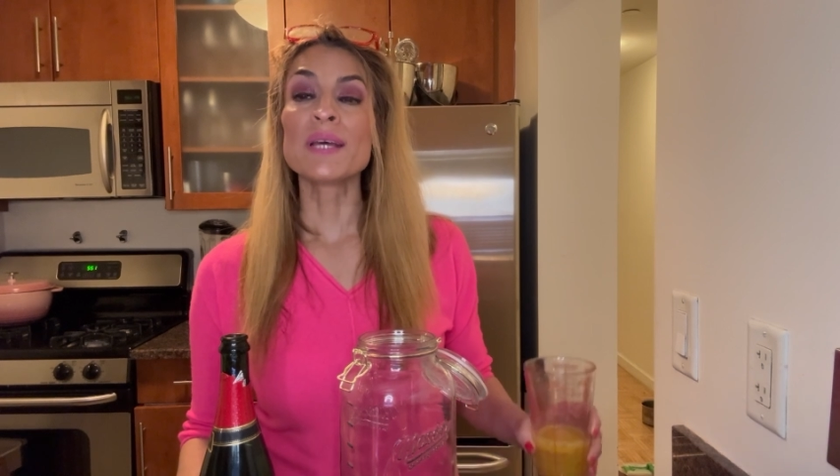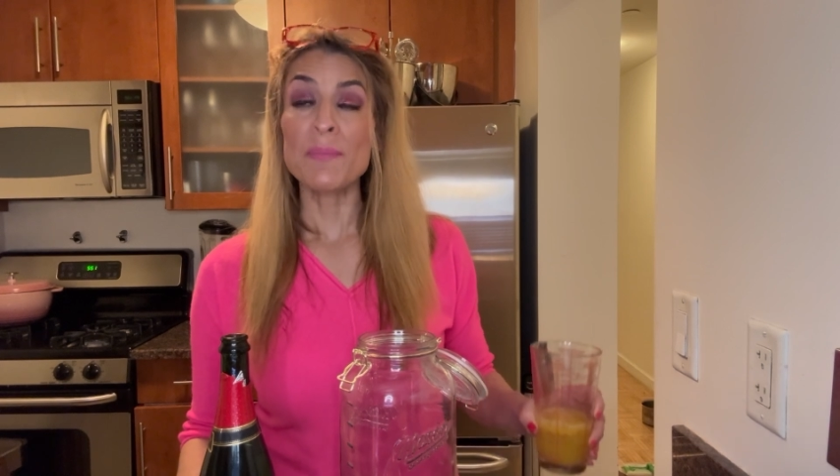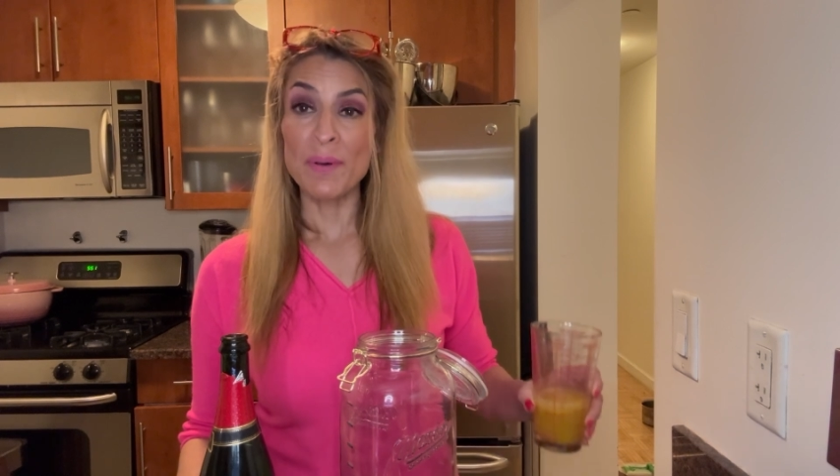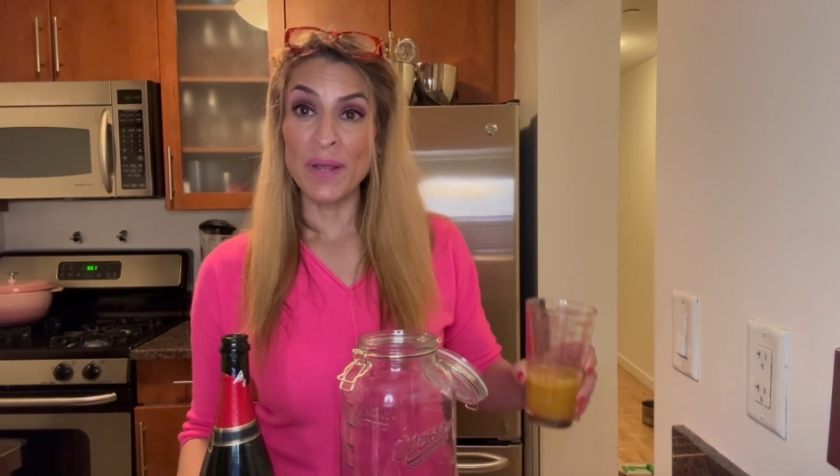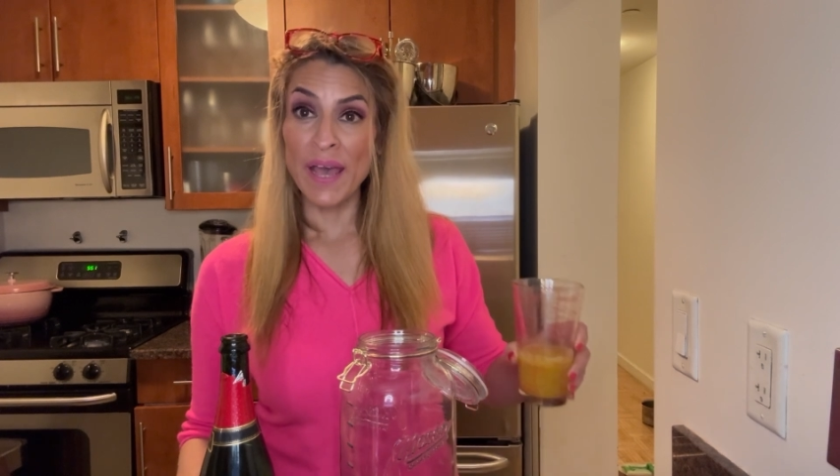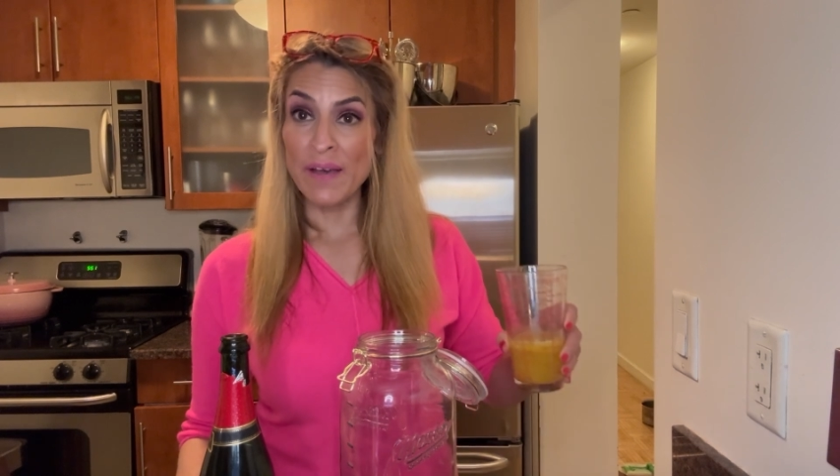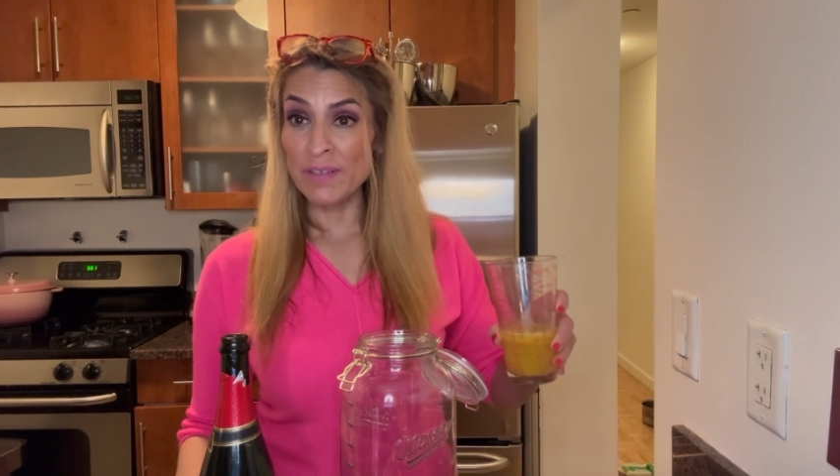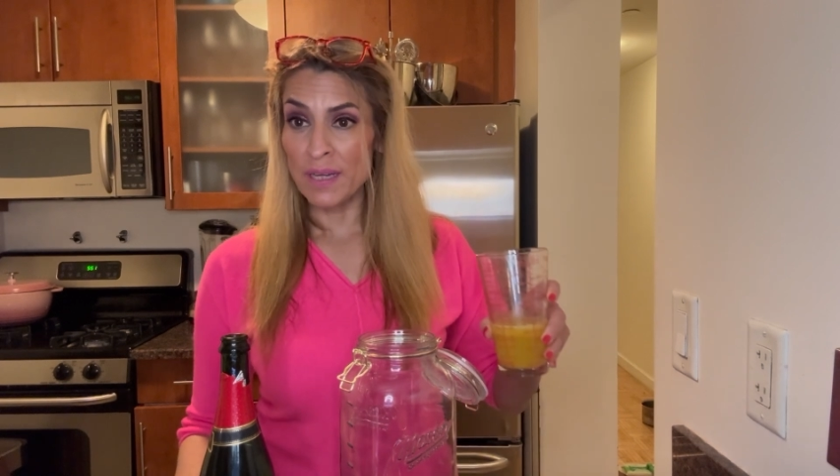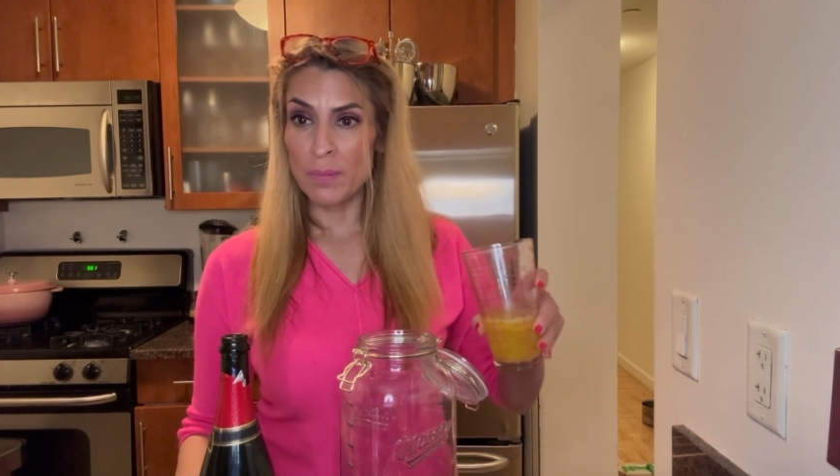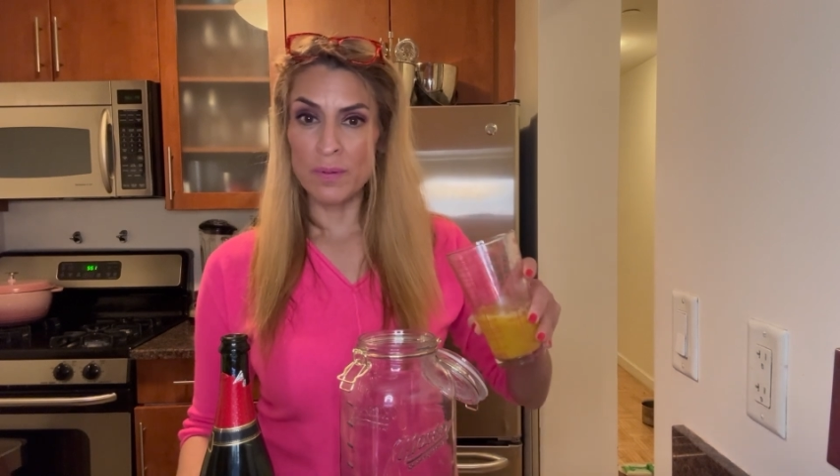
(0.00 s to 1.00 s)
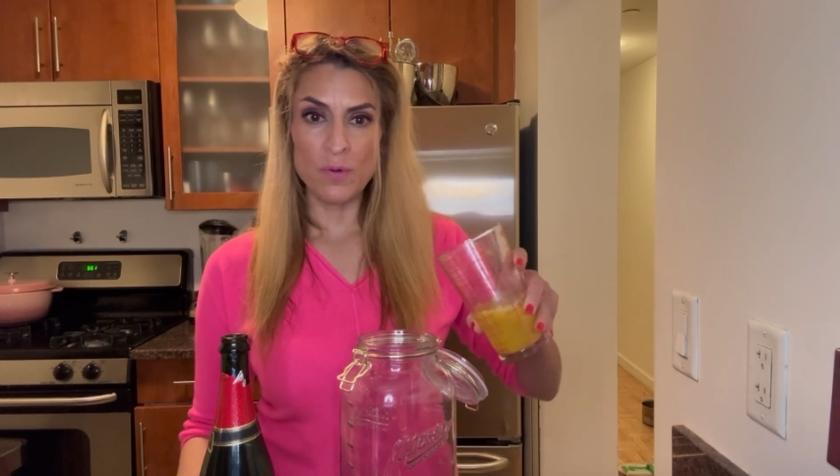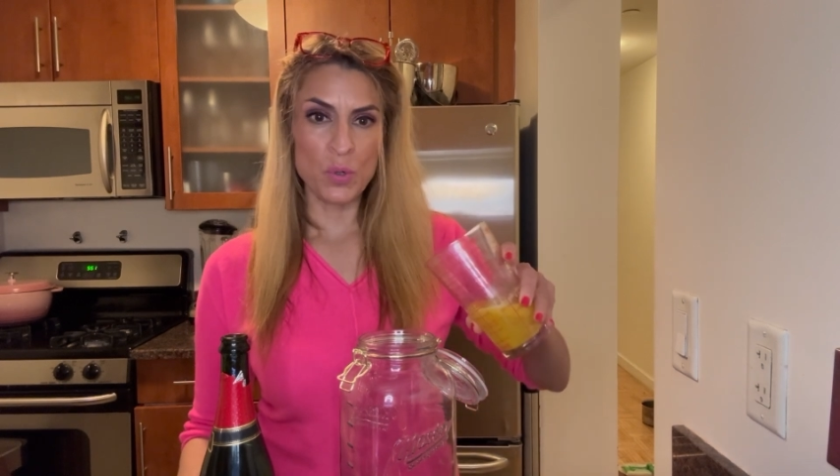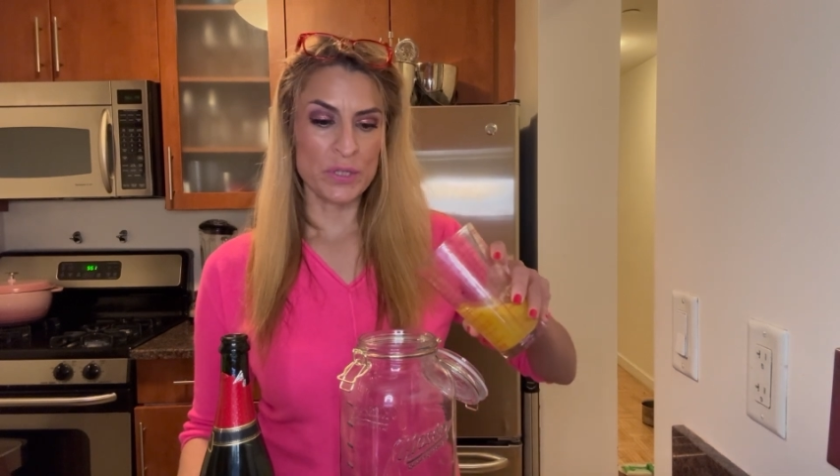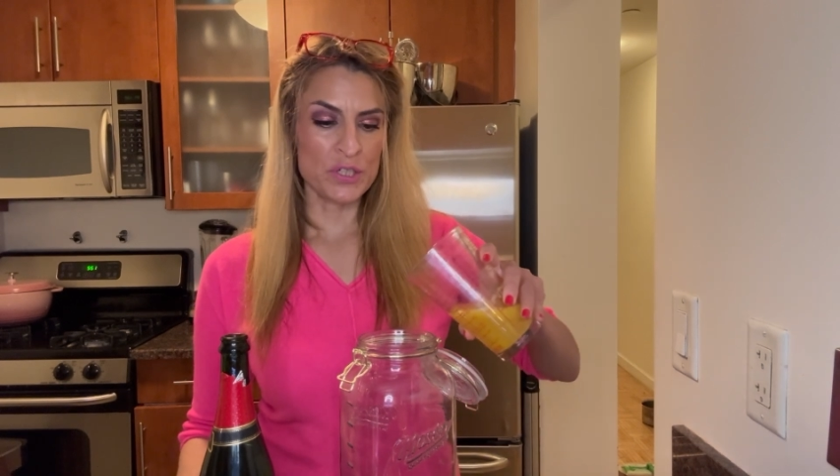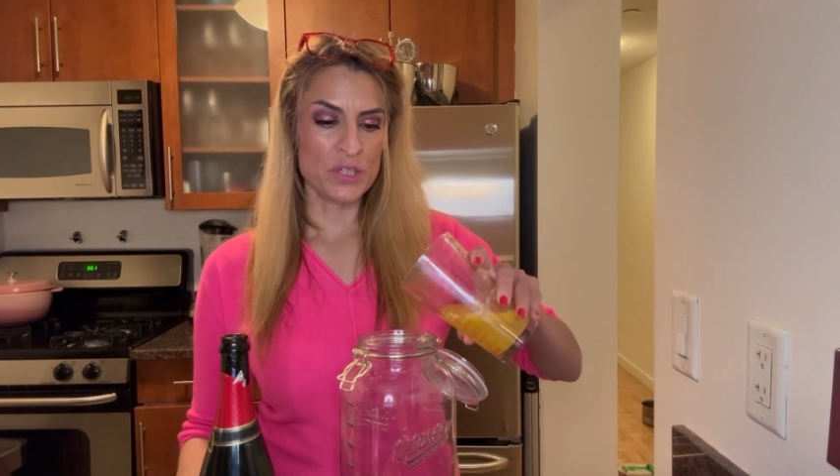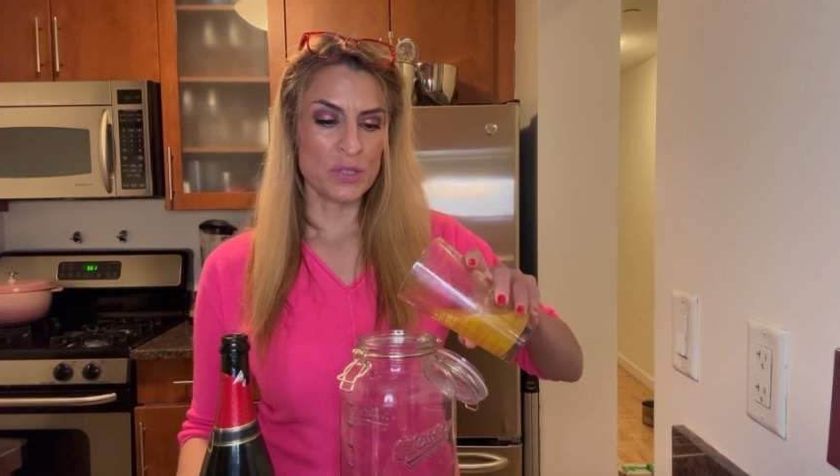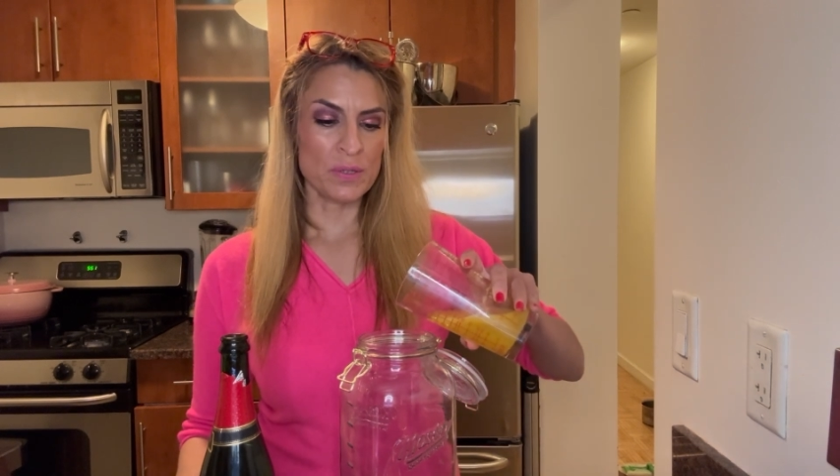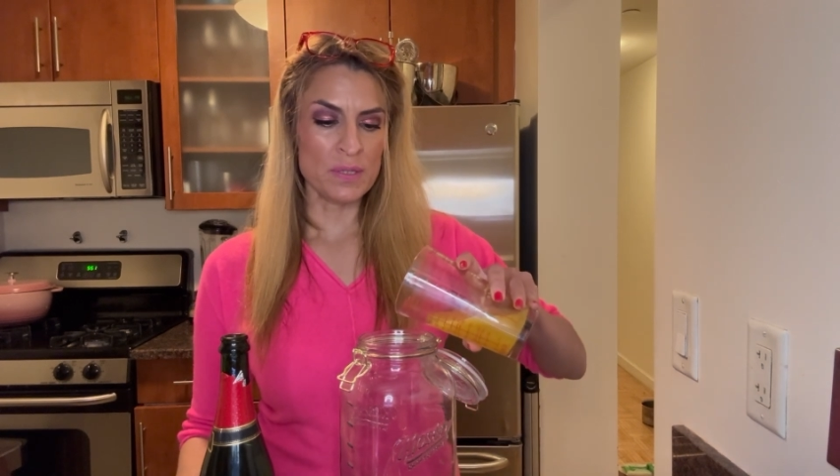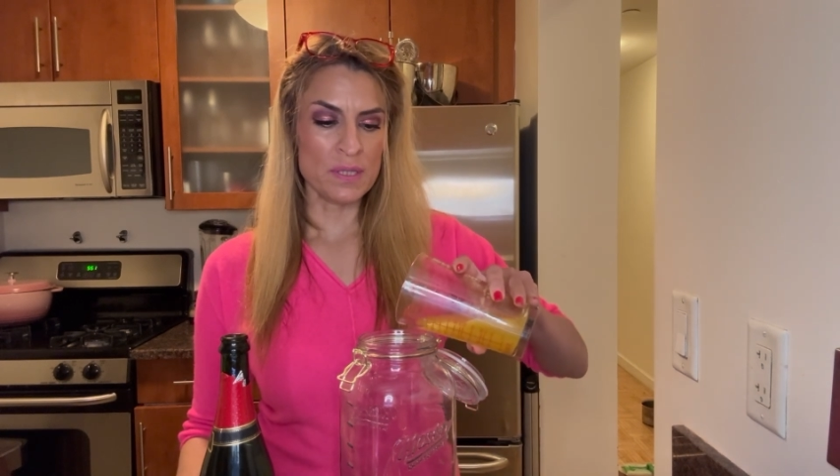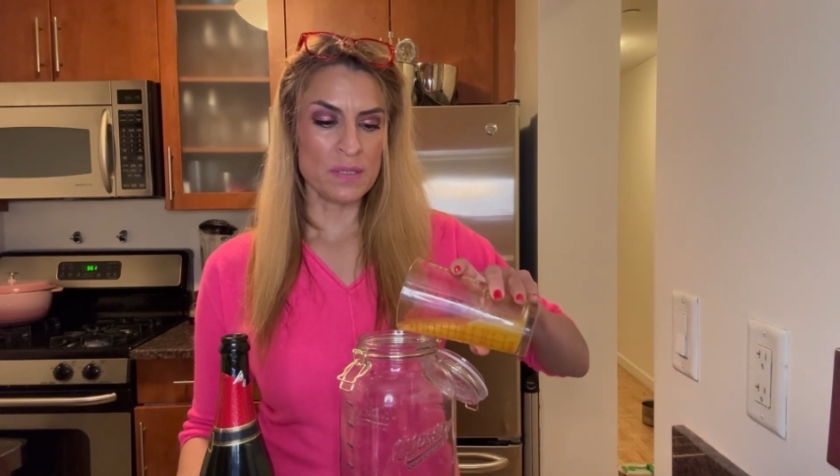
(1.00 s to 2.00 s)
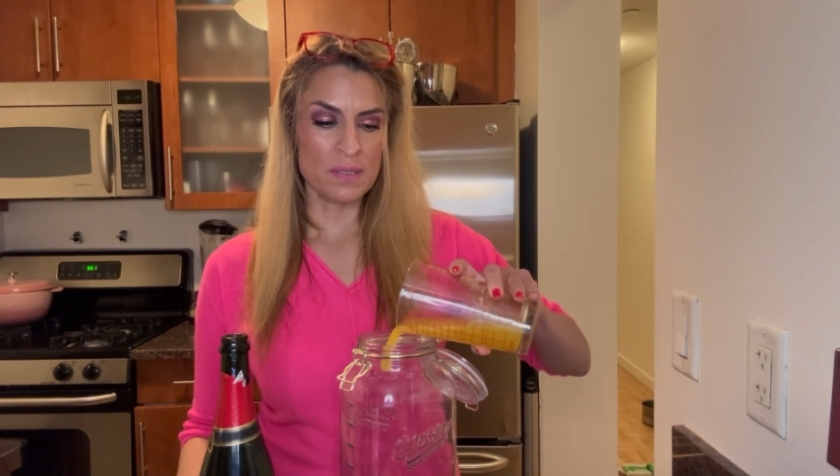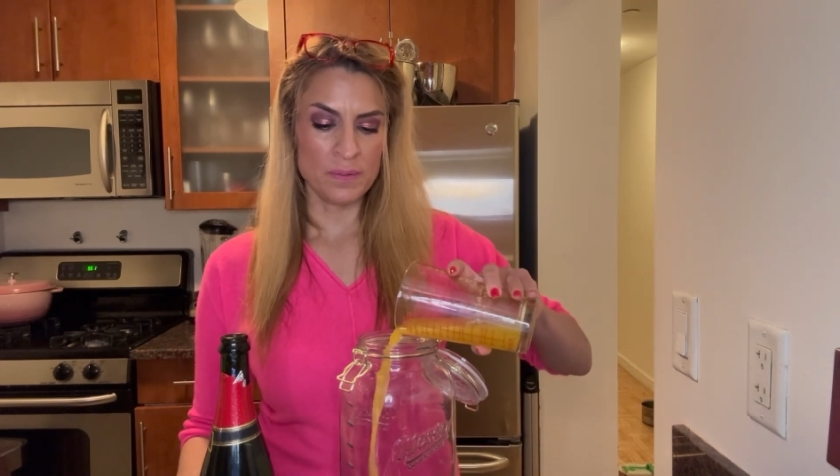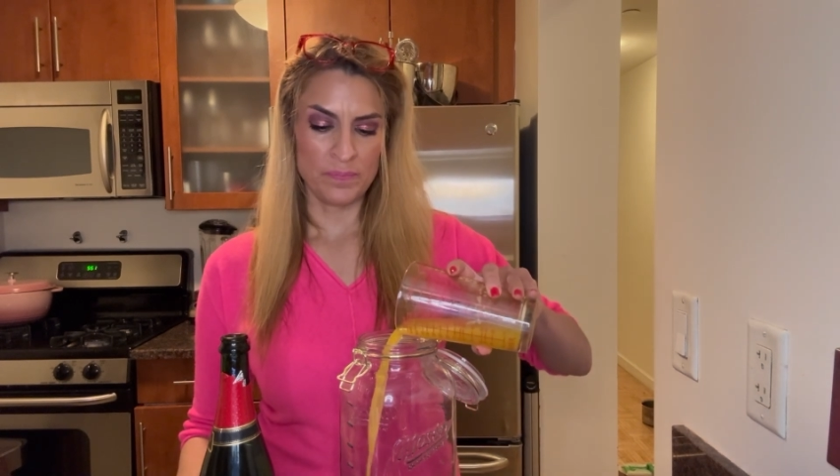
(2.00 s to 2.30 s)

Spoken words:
about a half a cup of orange juice